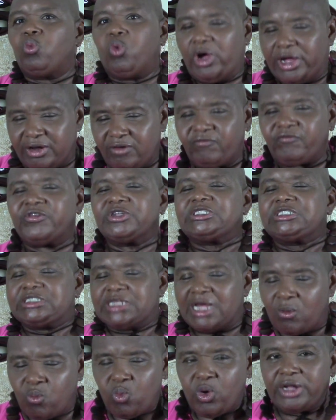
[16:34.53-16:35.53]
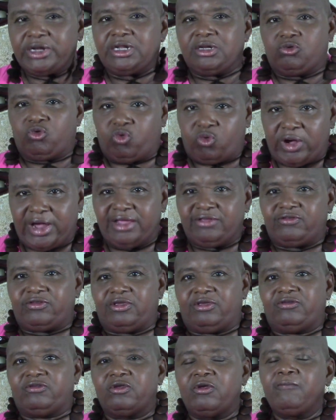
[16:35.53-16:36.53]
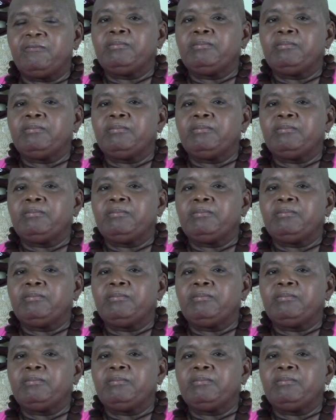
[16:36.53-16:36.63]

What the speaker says: What for someone in crisis,